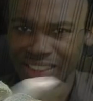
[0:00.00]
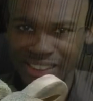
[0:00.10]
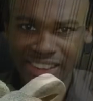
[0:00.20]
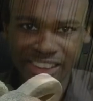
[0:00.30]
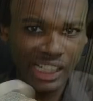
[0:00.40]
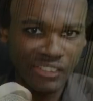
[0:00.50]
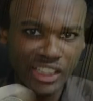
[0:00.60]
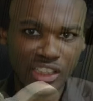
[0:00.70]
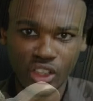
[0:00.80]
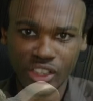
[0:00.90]
and
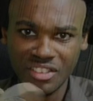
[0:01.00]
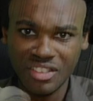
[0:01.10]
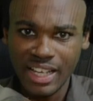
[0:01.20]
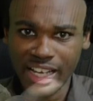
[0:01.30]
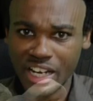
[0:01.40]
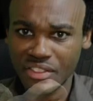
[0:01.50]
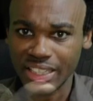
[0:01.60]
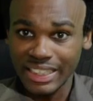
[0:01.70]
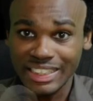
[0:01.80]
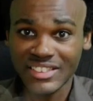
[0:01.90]
jarring noise, and
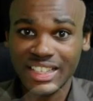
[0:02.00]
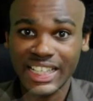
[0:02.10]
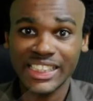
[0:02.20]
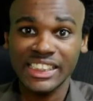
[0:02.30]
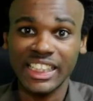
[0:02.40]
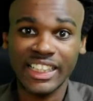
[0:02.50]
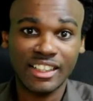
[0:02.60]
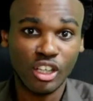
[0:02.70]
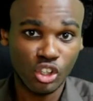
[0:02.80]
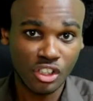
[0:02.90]
the least
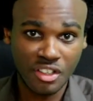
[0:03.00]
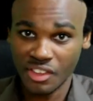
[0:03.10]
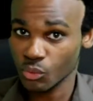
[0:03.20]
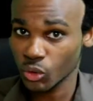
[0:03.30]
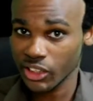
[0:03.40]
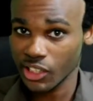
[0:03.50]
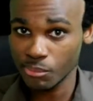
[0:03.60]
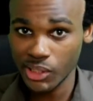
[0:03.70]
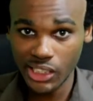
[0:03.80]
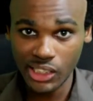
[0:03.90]
angelic chord that one
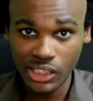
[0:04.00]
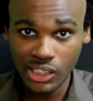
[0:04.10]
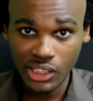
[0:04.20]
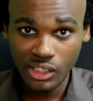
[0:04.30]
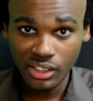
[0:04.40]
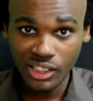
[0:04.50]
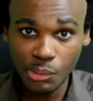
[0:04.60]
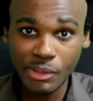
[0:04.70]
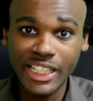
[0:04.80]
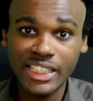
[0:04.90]
can play.
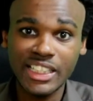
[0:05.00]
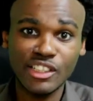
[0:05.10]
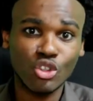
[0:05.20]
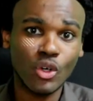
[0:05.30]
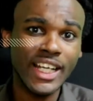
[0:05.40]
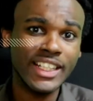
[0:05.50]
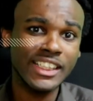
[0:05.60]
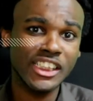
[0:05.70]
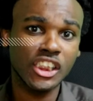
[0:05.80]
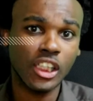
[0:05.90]
Number eighteen.
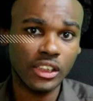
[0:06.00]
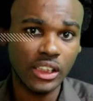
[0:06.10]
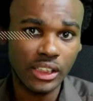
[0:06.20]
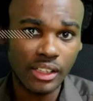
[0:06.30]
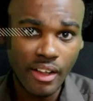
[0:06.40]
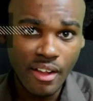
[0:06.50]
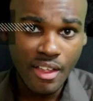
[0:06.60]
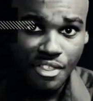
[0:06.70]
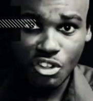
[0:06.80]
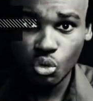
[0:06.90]
Riding shotgun.
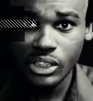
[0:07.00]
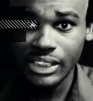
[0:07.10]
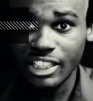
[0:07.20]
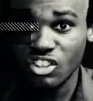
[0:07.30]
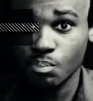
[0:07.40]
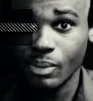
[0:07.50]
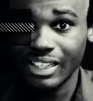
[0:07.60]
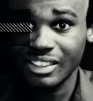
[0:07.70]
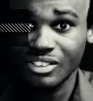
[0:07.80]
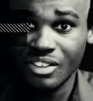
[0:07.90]
This one dates
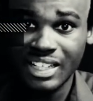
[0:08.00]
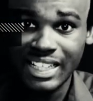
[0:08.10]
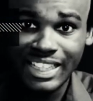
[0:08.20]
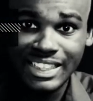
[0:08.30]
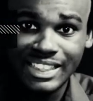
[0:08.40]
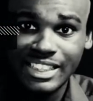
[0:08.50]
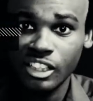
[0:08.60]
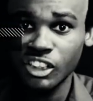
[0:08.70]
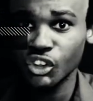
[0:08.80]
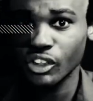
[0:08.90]
back to the nineteen
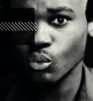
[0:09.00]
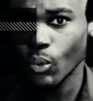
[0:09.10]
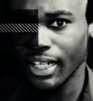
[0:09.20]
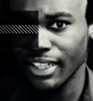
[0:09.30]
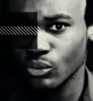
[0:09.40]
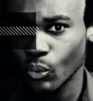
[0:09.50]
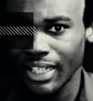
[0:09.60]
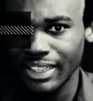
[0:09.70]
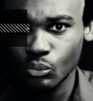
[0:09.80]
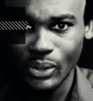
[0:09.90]
hundred Wild
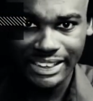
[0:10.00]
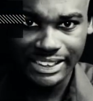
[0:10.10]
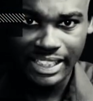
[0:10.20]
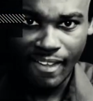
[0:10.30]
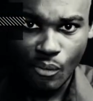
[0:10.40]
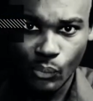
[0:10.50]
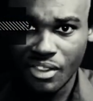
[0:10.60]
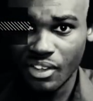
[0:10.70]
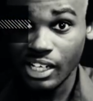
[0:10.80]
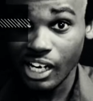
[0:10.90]
Wild West,
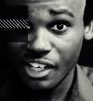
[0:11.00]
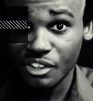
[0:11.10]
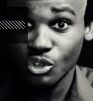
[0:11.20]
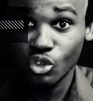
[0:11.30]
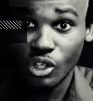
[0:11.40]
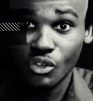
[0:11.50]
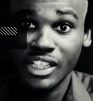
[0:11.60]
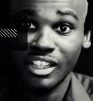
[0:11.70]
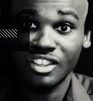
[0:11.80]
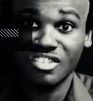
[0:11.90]
when the guard who
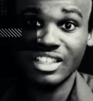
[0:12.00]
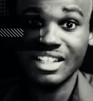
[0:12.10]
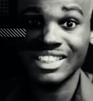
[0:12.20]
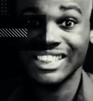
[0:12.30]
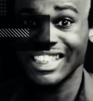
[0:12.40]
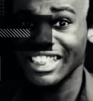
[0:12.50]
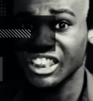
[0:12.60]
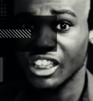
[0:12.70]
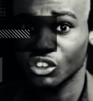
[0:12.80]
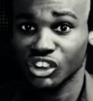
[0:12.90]
rode alongside the
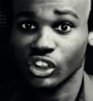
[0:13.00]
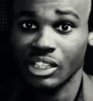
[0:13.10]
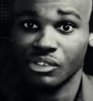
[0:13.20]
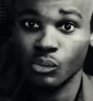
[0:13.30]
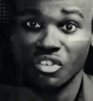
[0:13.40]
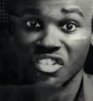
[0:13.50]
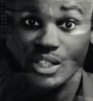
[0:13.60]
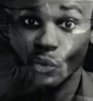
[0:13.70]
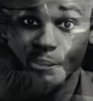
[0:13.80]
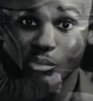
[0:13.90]
stagecoach driver was
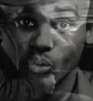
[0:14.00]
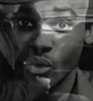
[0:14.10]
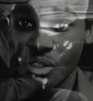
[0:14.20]
equipped